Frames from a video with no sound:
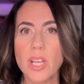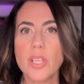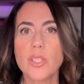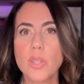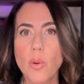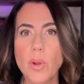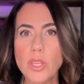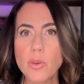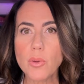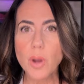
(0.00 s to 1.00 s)
So when
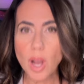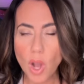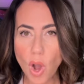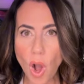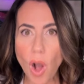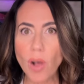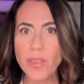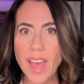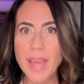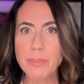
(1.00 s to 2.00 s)
you call
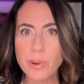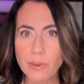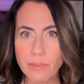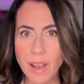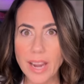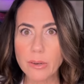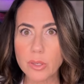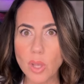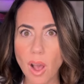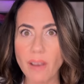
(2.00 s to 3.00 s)
that
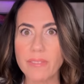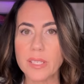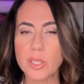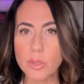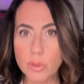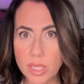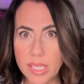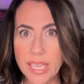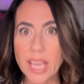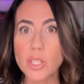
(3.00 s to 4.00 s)
provider's office to
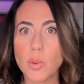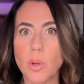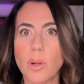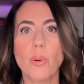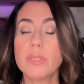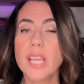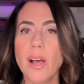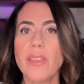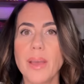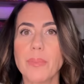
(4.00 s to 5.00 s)
schedule, or
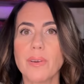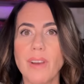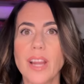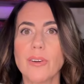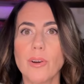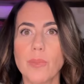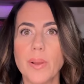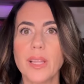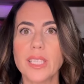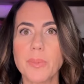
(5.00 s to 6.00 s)
tell that provider or
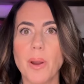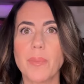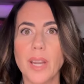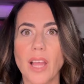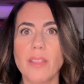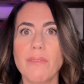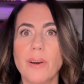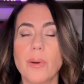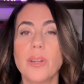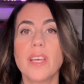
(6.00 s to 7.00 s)
billing department on the
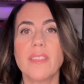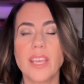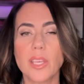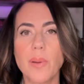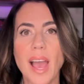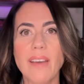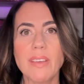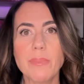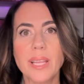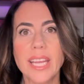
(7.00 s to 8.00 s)
phone that you have
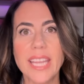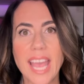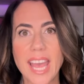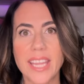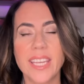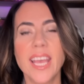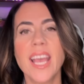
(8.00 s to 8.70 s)
a Plan N,